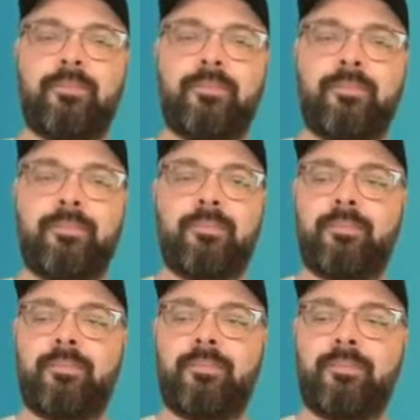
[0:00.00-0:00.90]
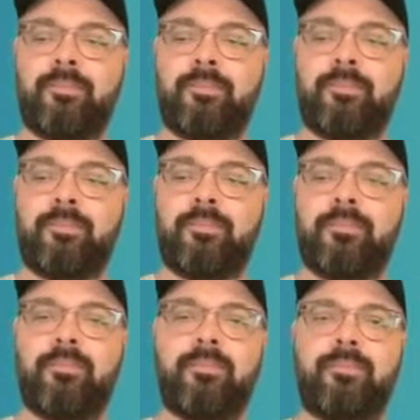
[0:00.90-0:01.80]

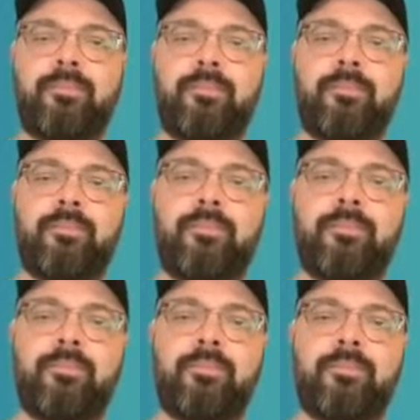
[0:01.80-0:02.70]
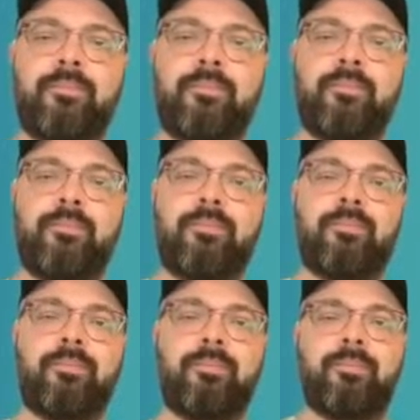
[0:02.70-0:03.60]

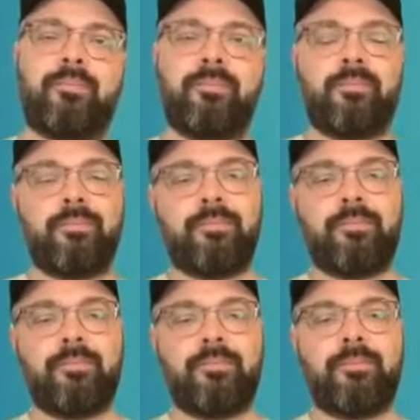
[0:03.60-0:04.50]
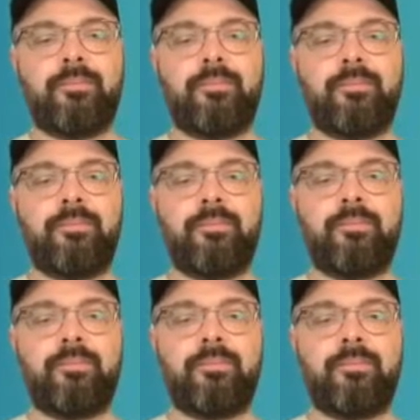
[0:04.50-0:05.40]

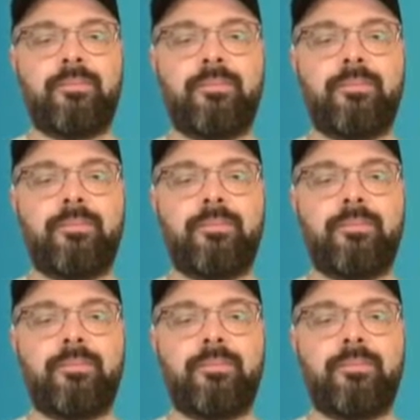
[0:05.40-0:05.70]
This person isn't speaking.